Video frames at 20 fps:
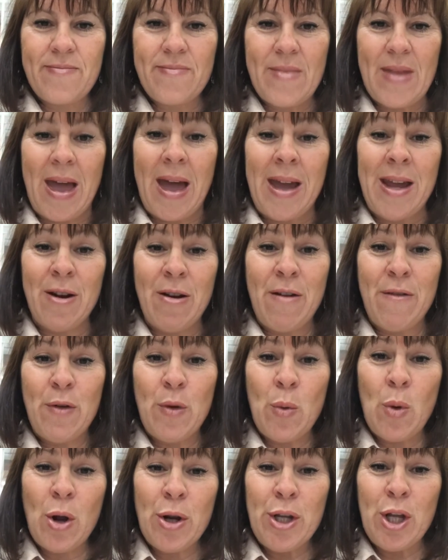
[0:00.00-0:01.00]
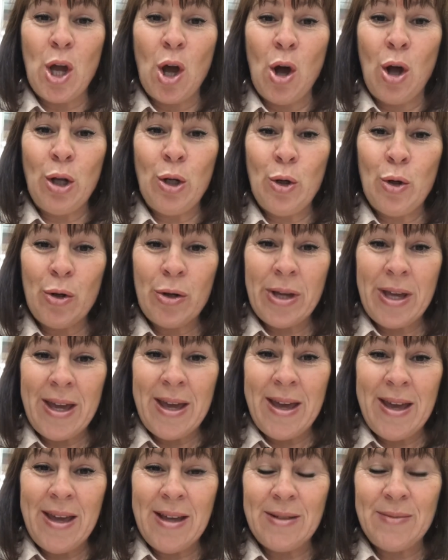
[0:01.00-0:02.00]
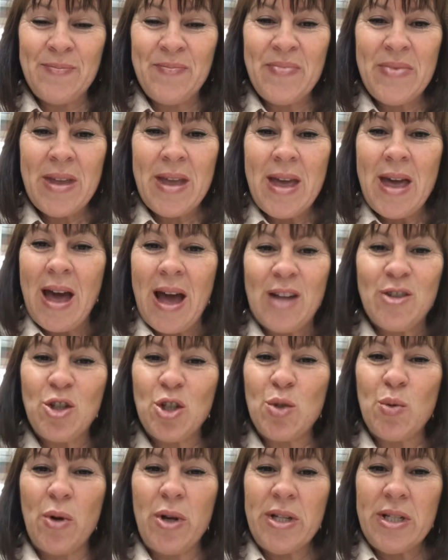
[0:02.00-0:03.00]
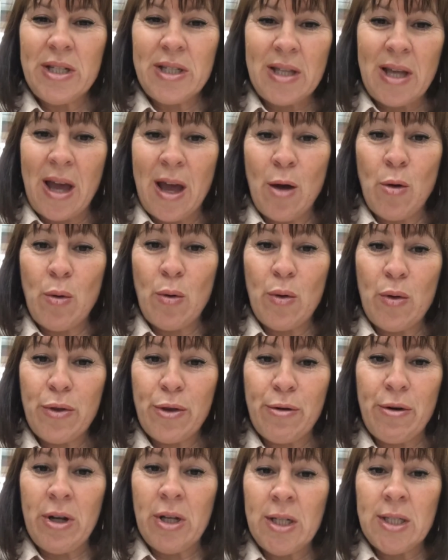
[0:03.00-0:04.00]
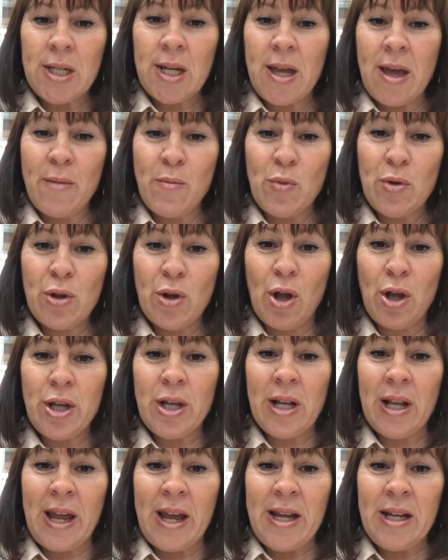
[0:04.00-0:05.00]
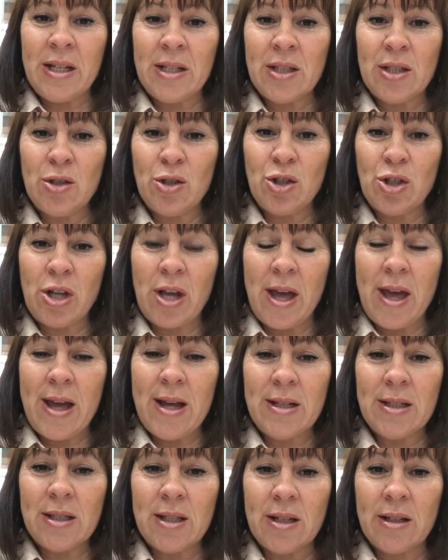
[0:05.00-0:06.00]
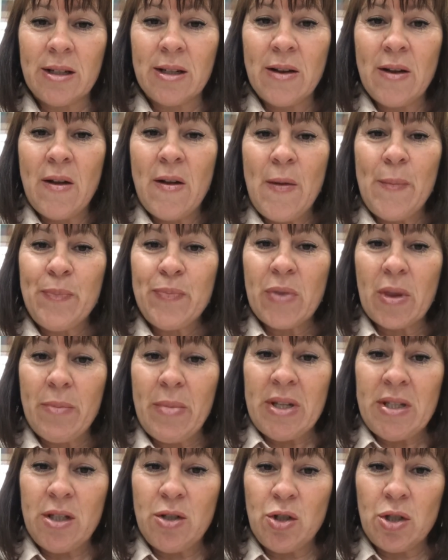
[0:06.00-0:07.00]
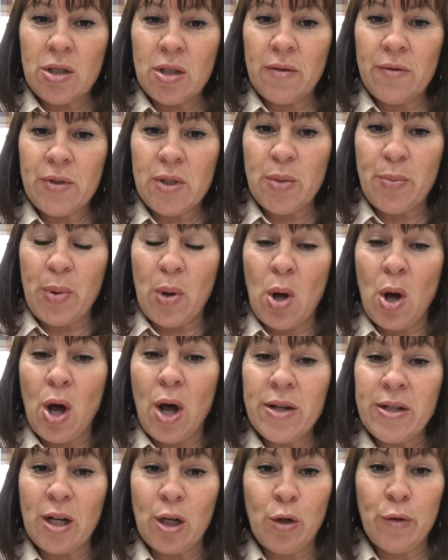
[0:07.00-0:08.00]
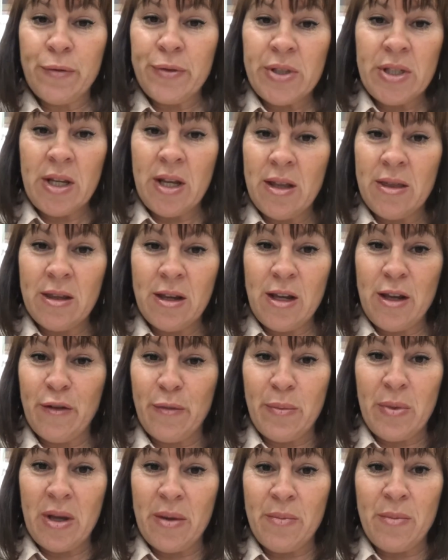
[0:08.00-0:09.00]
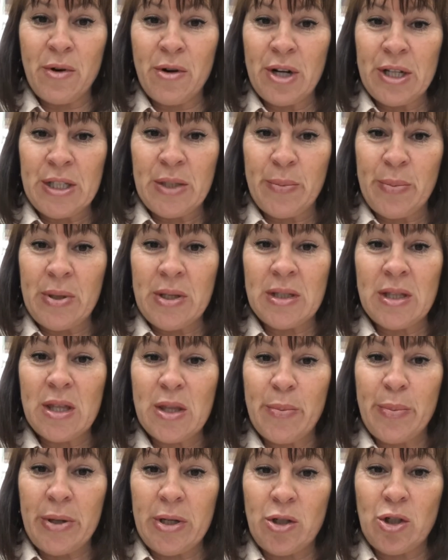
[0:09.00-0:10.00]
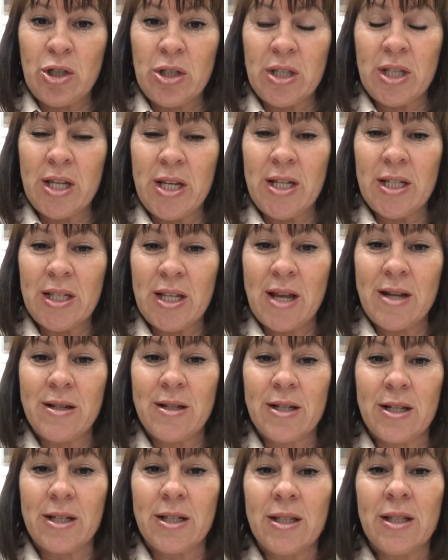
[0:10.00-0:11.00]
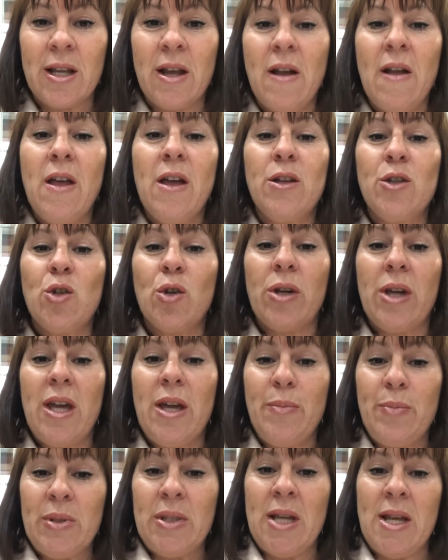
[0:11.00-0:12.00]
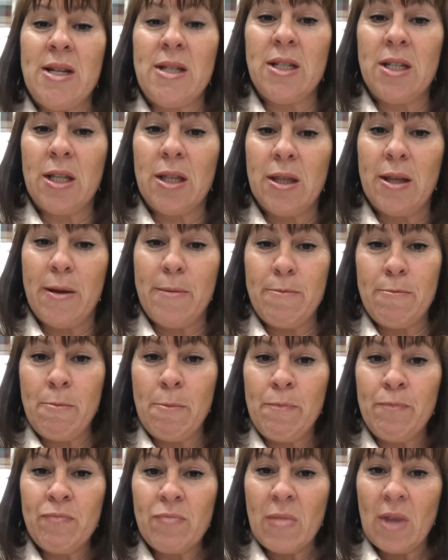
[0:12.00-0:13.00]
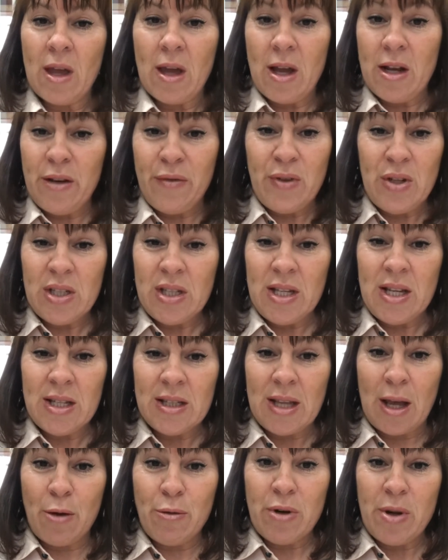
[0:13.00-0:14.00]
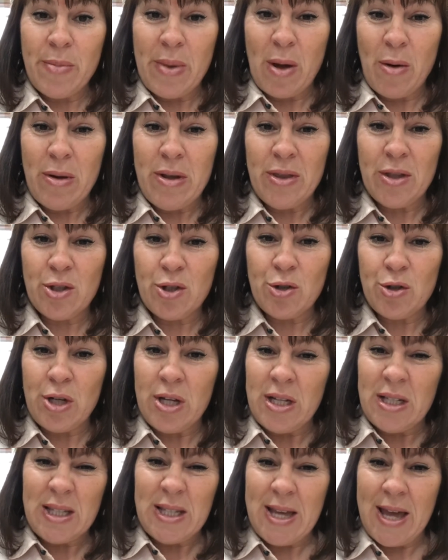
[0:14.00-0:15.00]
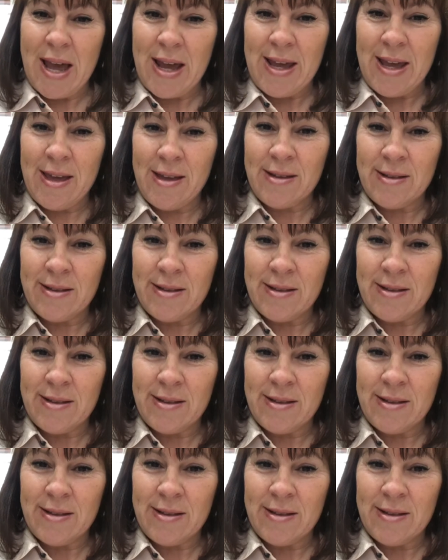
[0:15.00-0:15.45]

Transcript: Hi everyone, are you all okay? I just wanted to say how thrilled I am with all your likes and shares and messages of support, and I love seeing that you've made my recipes and the pictures that you send us, so keep sending them. And if you see us out and about in the street, say hiya.